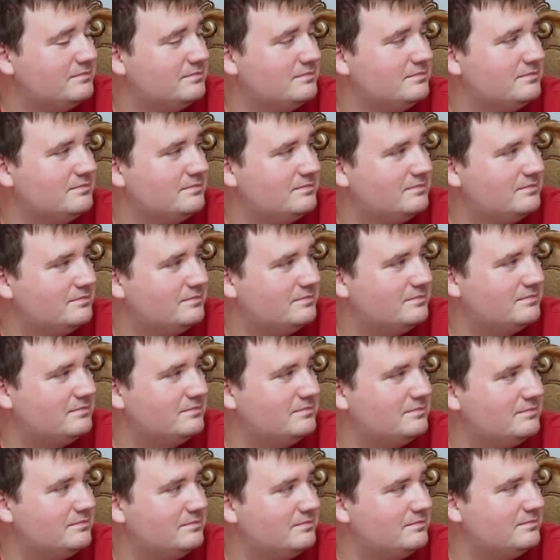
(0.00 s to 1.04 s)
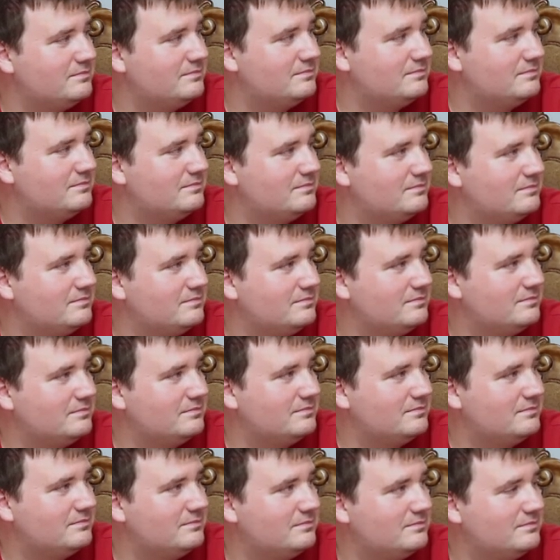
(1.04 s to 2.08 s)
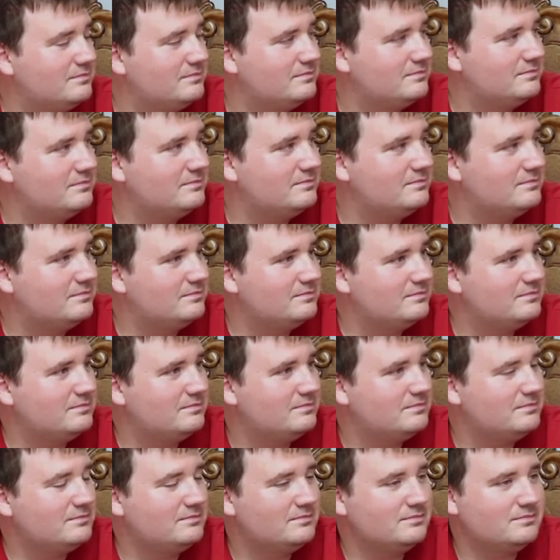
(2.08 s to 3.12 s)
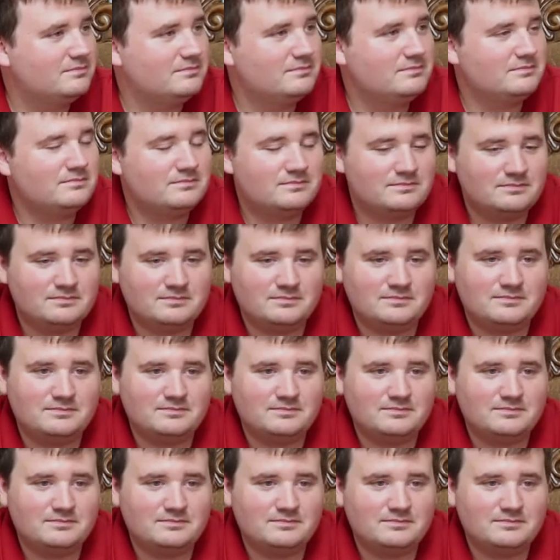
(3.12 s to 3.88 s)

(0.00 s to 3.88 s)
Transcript: No words are spoken by the person on screen.